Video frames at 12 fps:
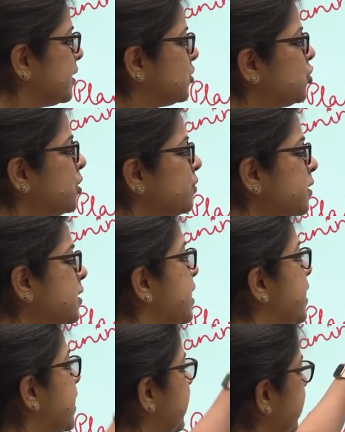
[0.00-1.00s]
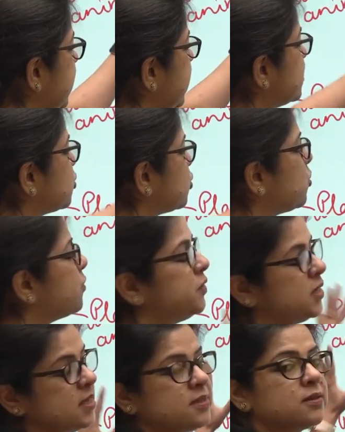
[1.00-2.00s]
Children, each of
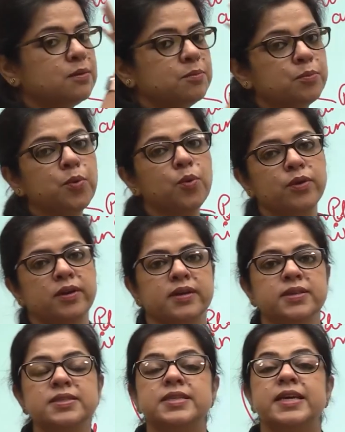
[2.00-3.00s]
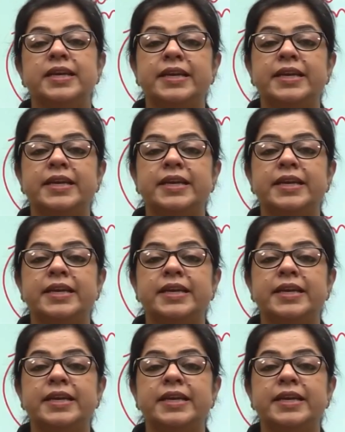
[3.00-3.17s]
these components